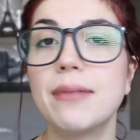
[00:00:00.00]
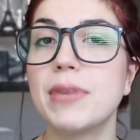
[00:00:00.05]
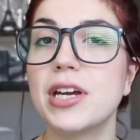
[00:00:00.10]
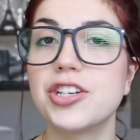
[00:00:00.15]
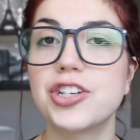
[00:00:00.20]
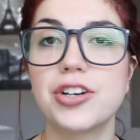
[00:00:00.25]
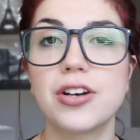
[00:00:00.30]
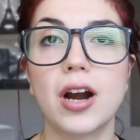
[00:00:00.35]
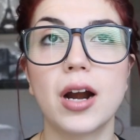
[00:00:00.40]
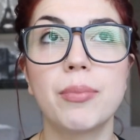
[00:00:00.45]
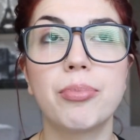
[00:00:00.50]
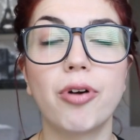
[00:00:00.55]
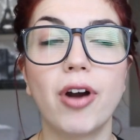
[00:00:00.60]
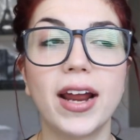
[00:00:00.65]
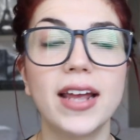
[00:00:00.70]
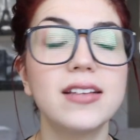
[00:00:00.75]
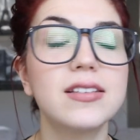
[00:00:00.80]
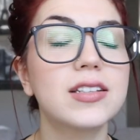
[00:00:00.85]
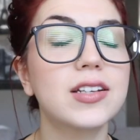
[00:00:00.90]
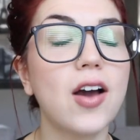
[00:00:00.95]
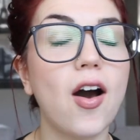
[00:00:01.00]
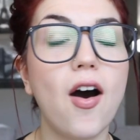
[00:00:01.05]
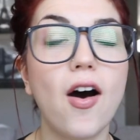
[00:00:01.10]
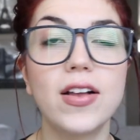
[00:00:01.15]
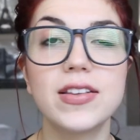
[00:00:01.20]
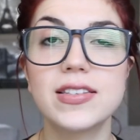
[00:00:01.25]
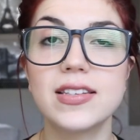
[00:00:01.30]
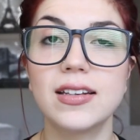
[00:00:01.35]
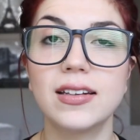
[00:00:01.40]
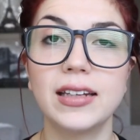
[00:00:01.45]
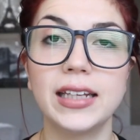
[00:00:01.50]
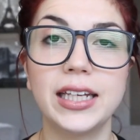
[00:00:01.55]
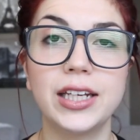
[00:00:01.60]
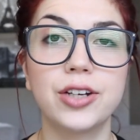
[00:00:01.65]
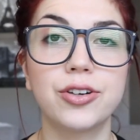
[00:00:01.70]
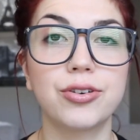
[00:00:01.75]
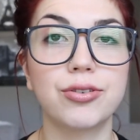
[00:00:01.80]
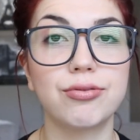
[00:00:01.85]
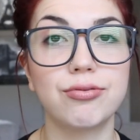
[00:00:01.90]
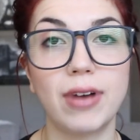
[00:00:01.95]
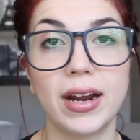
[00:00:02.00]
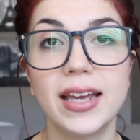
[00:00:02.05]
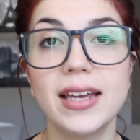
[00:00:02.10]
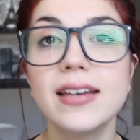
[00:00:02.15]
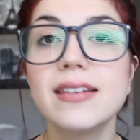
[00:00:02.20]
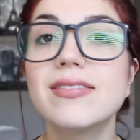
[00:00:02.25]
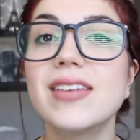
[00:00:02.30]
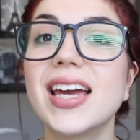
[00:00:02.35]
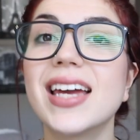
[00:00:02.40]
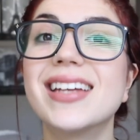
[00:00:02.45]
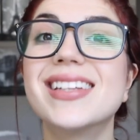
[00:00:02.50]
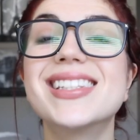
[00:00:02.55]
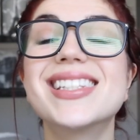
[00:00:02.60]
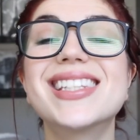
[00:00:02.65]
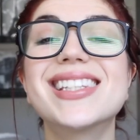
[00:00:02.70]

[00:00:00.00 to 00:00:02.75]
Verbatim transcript: I mentioned, our brains constantly crave and